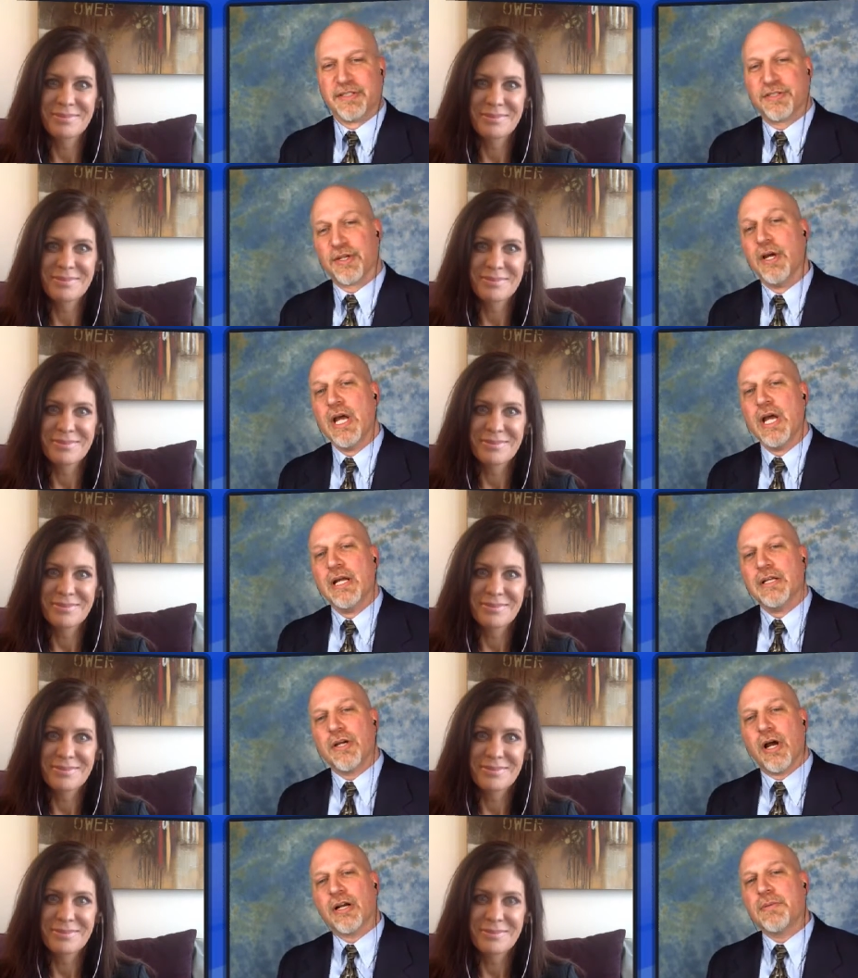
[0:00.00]
Speaker 1: So,
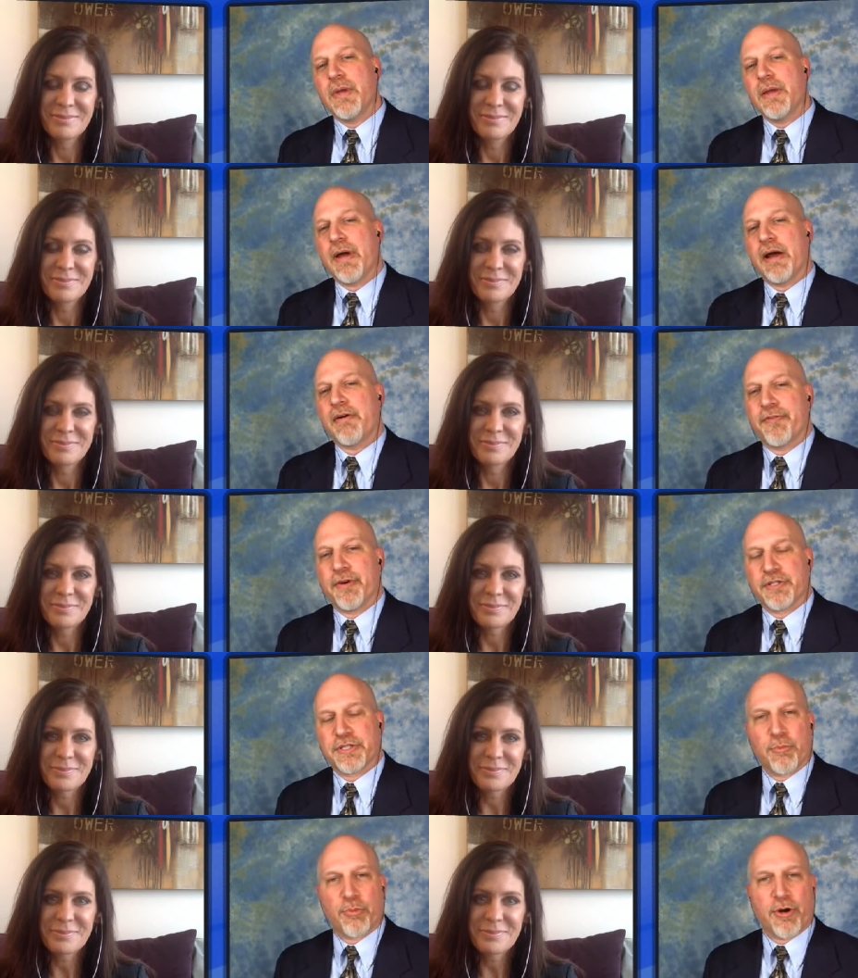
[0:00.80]
talk to me about
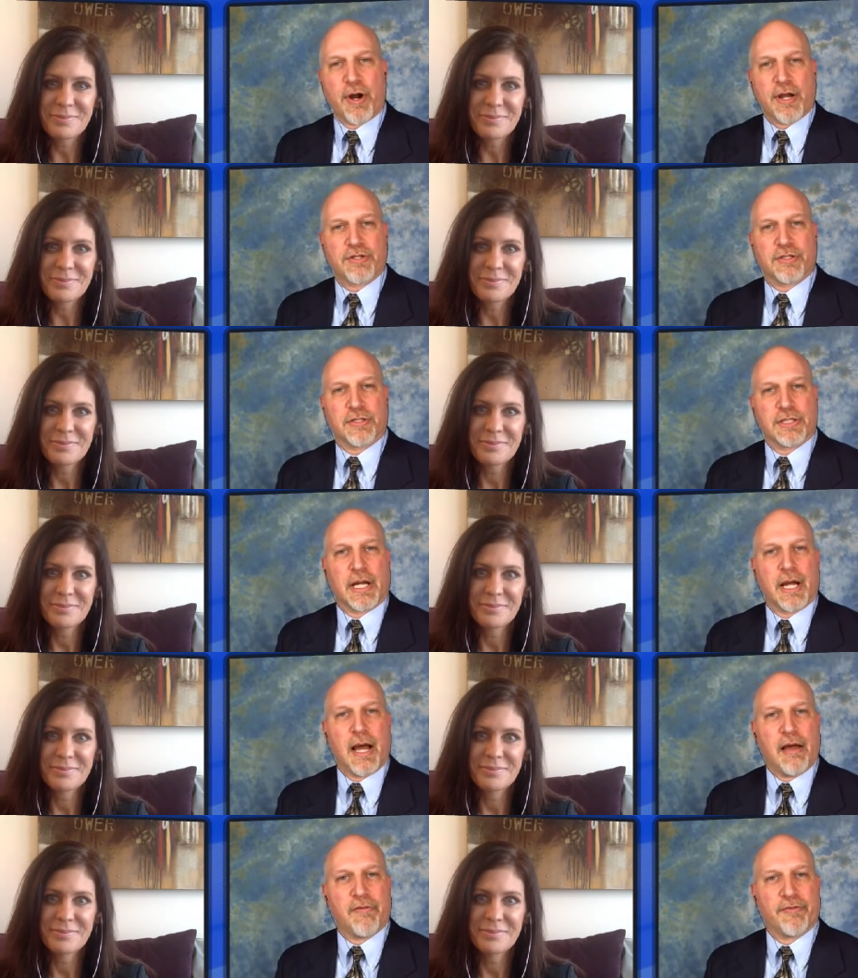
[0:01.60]
first impressions and
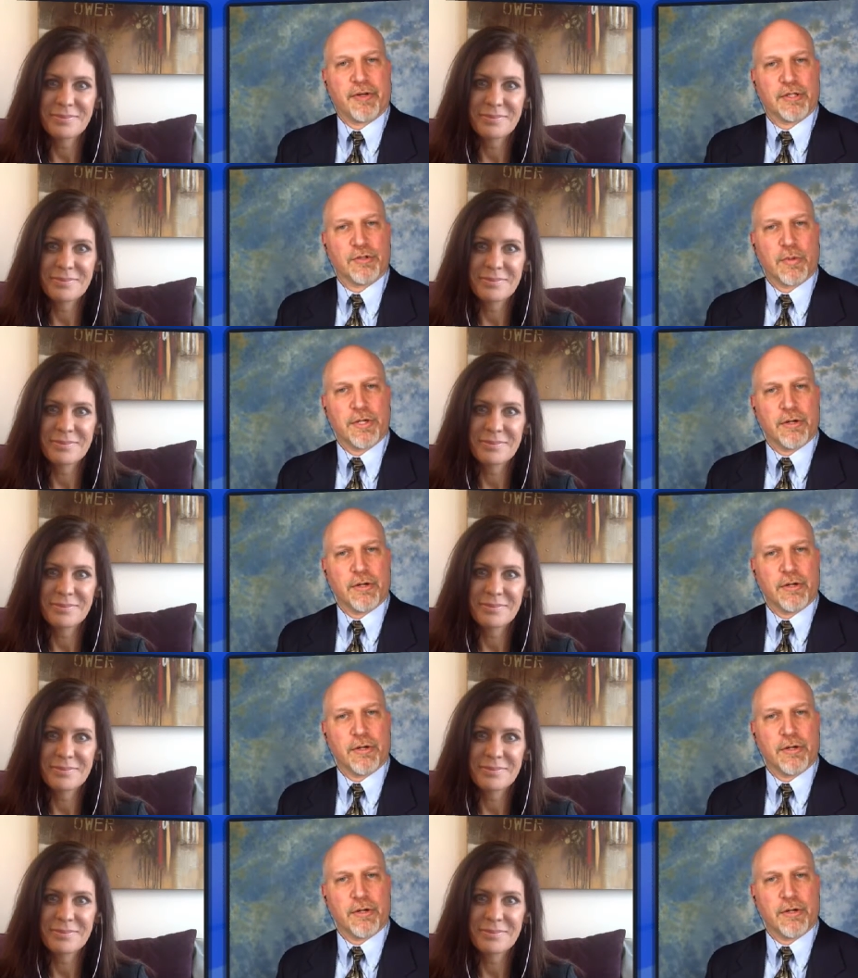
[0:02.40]
confidence.